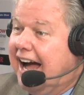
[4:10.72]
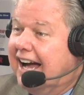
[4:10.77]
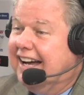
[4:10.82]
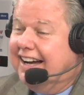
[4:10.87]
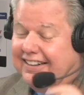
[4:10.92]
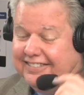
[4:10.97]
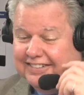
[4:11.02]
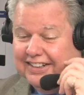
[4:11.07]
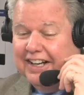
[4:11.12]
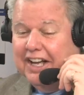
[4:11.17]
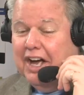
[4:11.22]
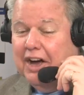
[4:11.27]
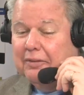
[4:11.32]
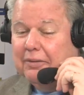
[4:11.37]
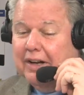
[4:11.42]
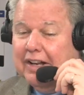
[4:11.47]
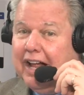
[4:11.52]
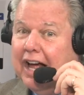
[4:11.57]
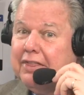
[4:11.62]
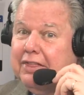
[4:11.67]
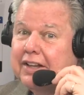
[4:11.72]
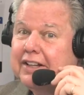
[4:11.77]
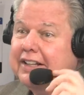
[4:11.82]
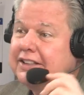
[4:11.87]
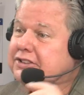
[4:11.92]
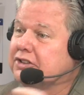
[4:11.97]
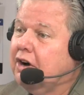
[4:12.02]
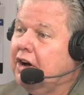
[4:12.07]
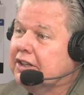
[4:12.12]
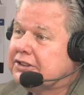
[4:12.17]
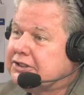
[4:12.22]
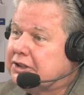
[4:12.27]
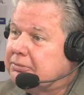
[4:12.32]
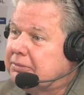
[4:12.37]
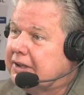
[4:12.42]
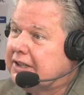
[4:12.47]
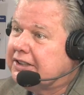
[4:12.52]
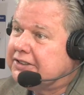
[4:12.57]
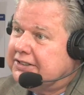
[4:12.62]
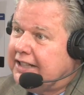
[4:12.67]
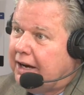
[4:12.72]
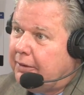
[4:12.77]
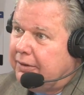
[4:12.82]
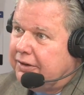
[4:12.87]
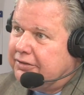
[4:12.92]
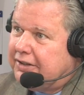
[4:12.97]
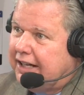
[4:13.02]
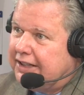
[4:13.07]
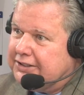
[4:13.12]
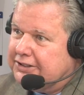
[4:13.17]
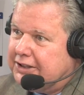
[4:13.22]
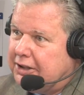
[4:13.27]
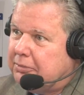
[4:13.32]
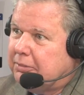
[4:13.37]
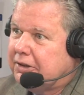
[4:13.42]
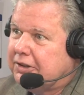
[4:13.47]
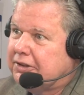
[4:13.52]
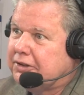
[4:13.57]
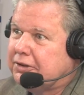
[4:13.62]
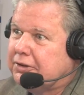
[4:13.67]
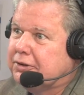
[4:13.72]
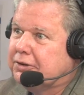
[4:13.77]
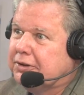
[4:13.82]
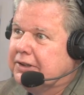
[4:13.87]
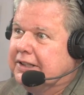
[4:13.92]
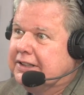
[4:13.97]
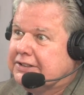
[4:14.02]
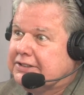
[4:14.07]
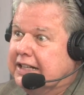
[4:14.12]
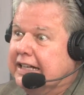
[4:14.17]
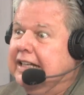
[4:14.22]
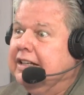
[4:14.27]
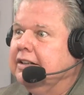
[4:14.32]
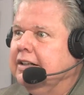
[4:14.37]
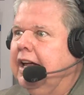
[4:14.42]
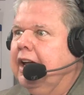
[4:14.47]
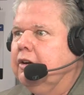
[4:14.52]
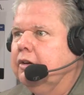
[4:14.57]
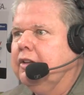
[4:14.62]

Um, but I think that's awesome because now we've got someone who is in not